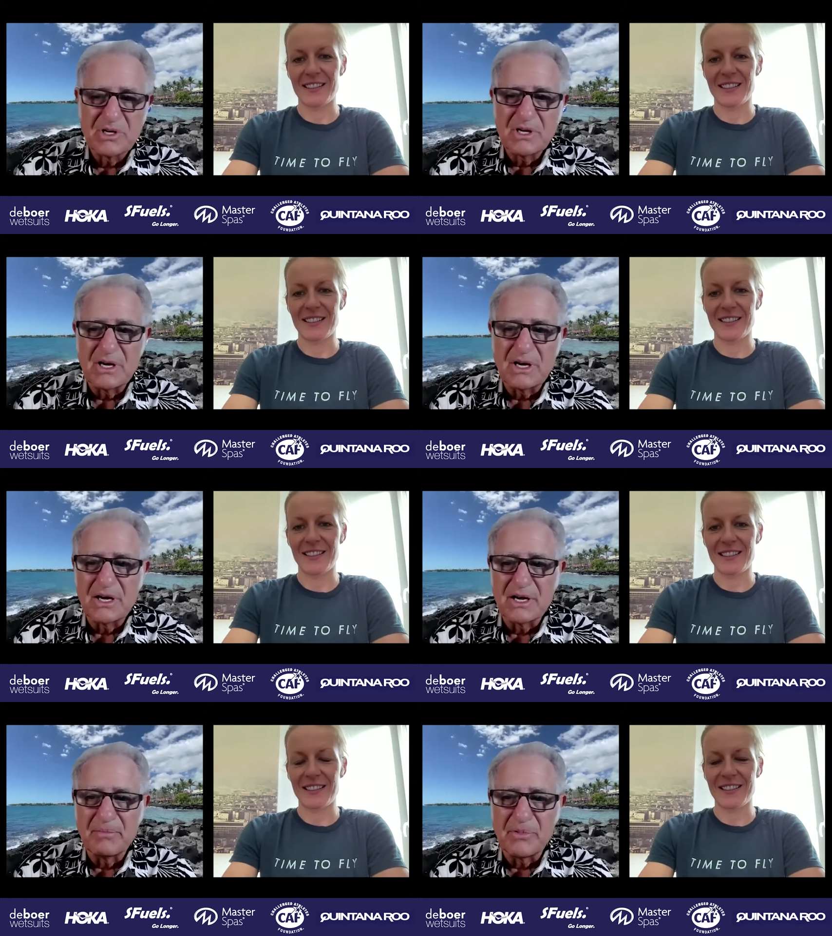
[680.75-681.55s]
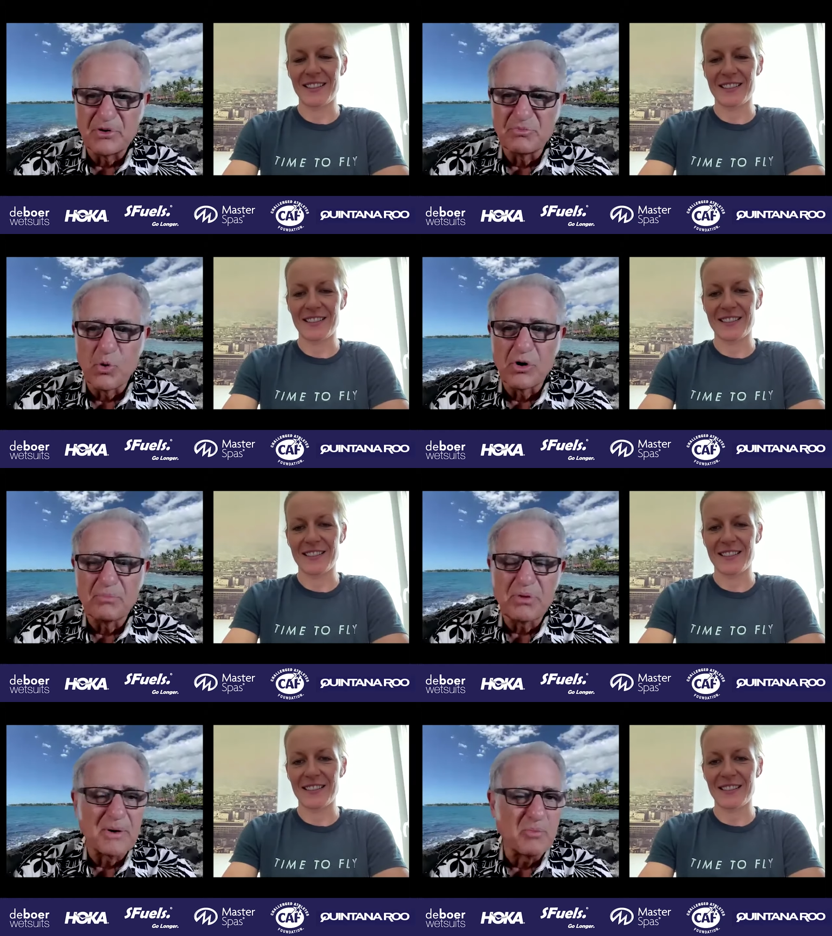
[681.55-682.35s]
Speaker 1: Um, there's more,
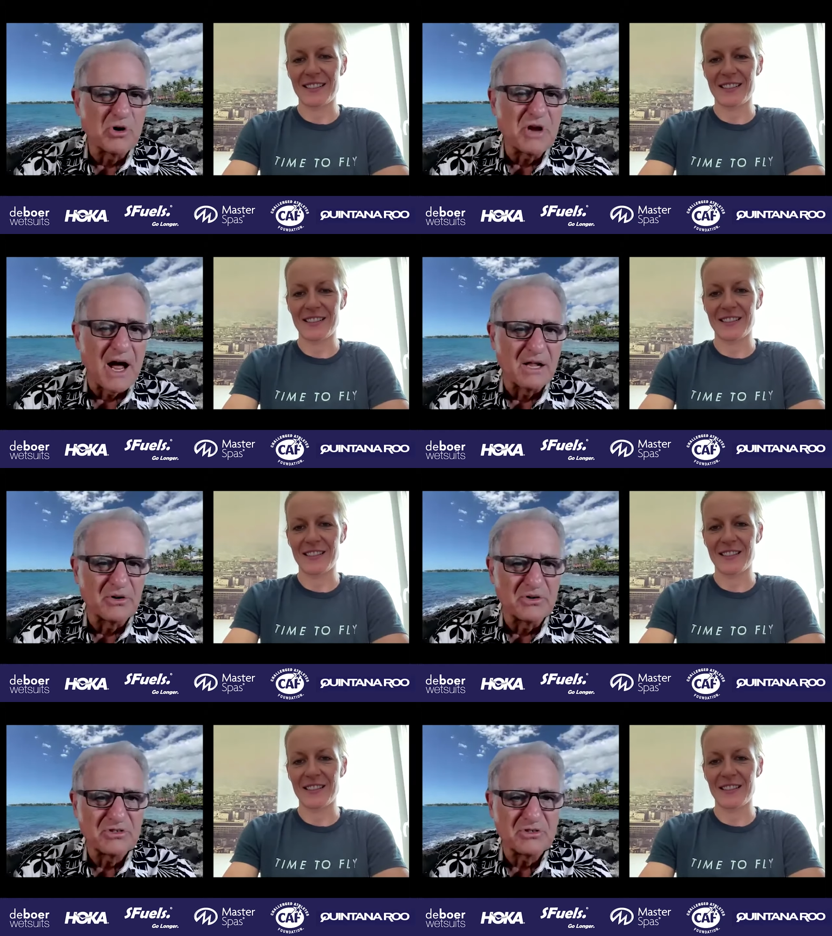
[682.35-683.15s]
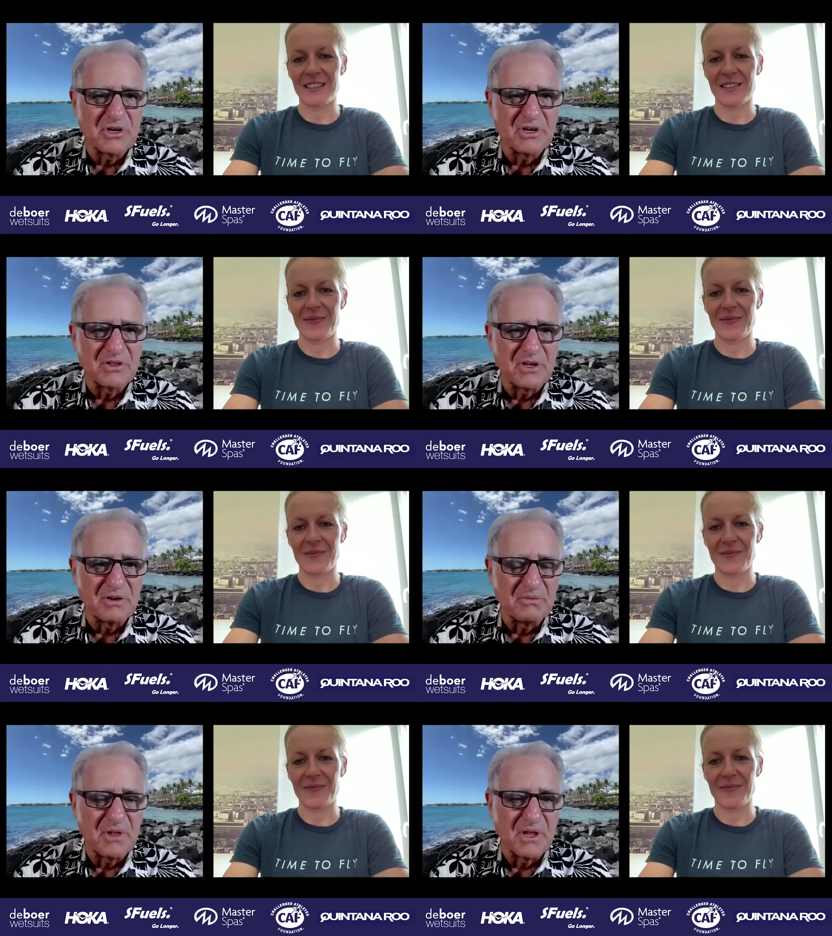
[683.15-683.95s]
probably more dollars uh,
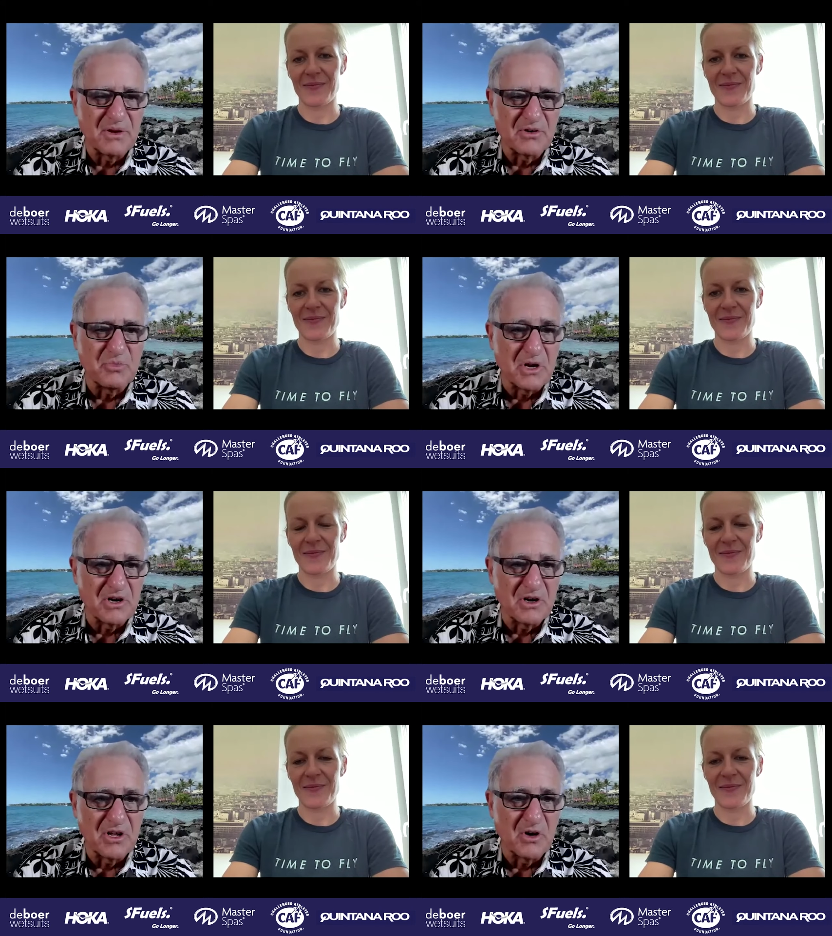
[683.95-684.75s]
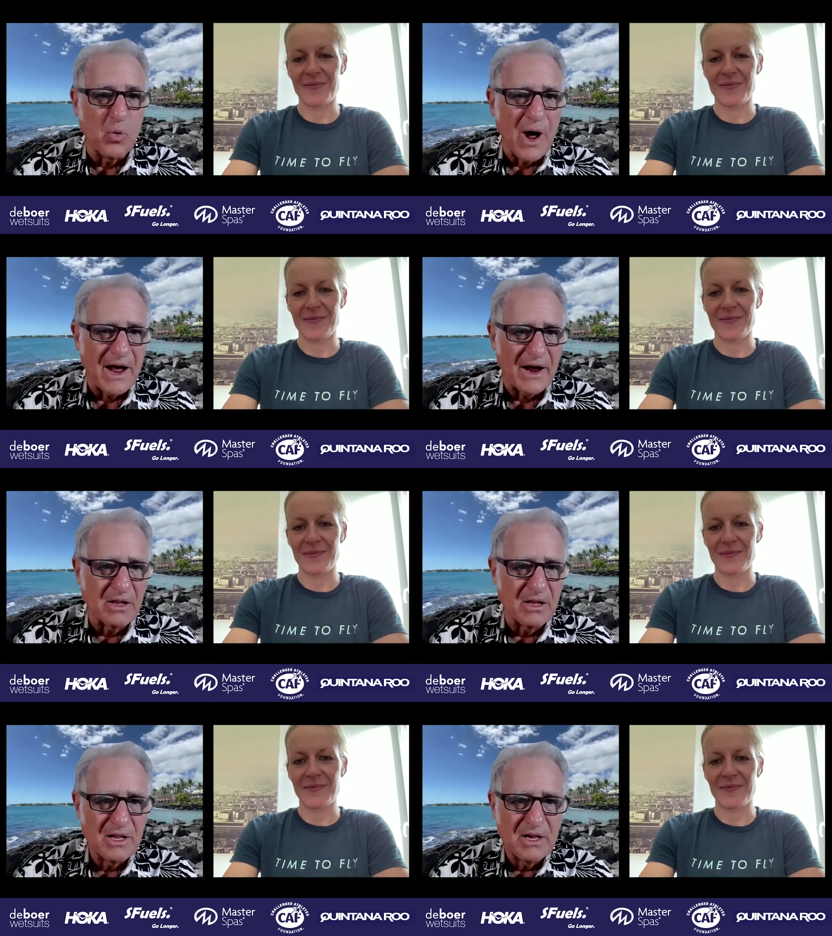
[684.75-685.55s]
than than there's been in a while.